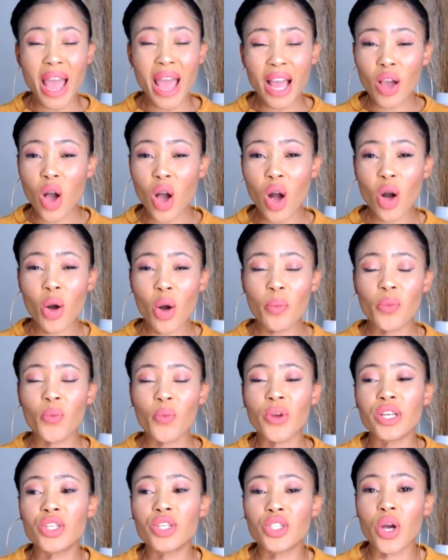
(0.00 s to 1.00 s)
Back
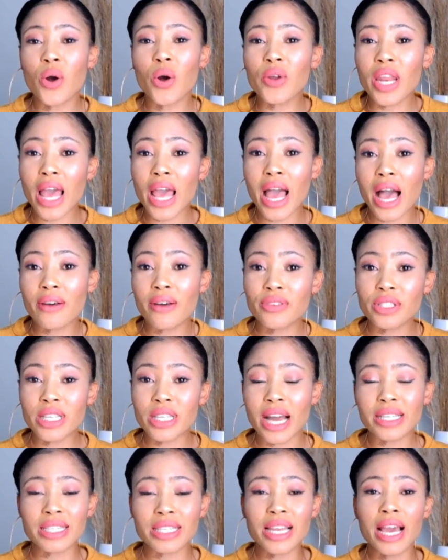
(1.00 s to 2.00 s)
home we don't have
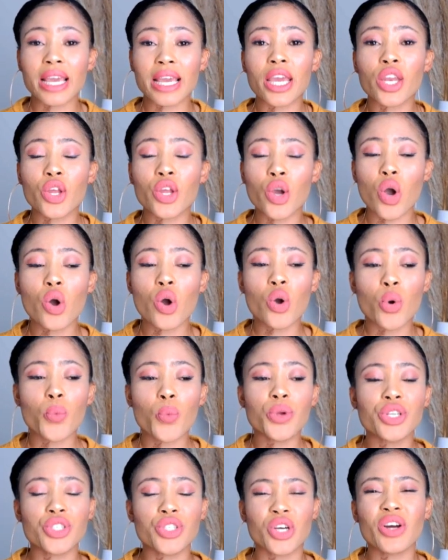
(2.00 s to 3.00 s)
such. Like in
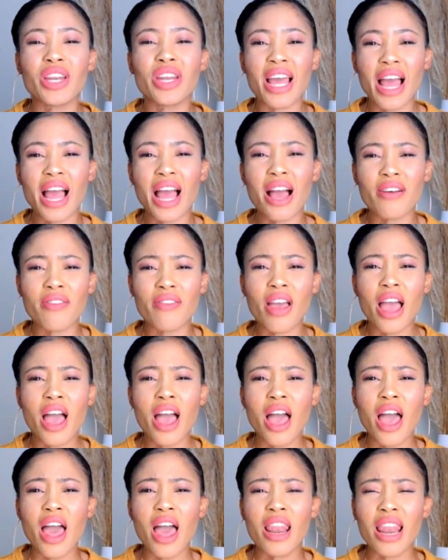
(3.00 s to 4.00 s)
Congo we don't have,
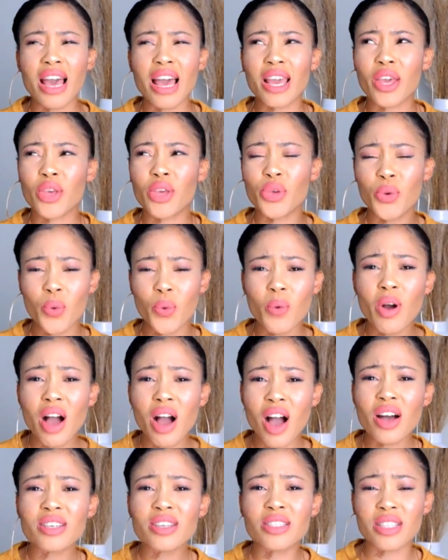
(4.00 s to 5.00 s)
like
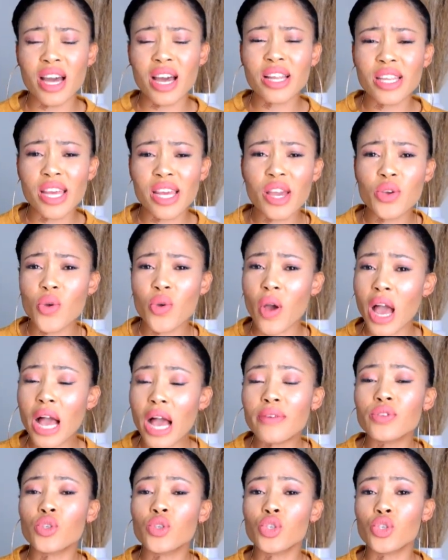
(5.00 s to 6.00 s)
you are studying, you
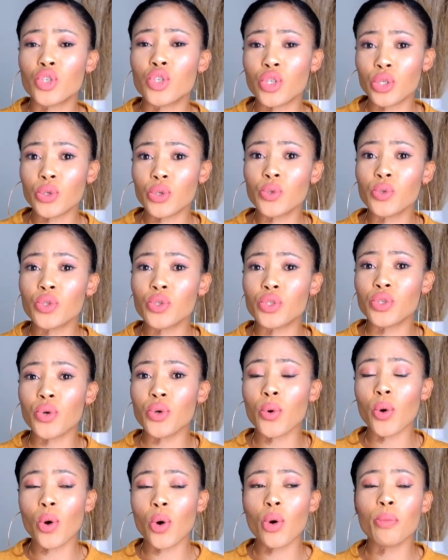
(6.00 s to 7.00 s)
have to
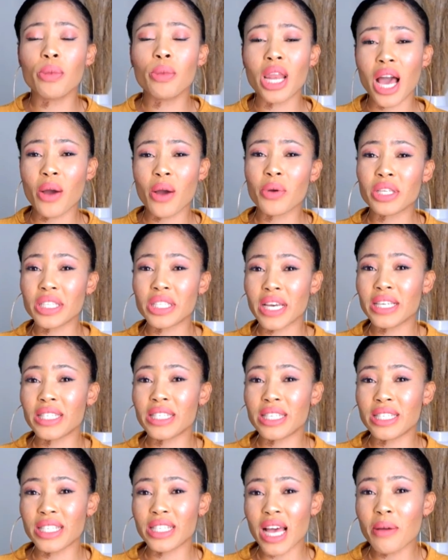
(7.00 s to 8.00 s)
choose your home language
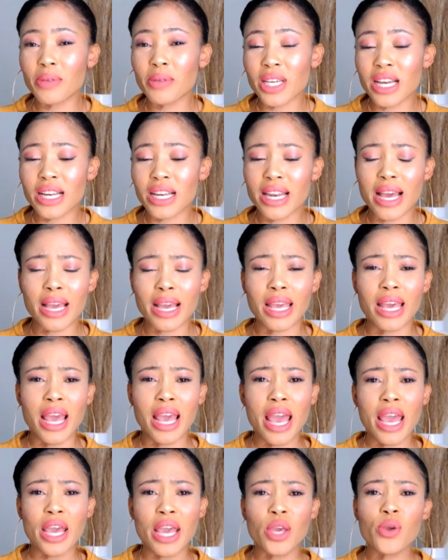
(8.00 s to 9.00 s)
as a subject. Like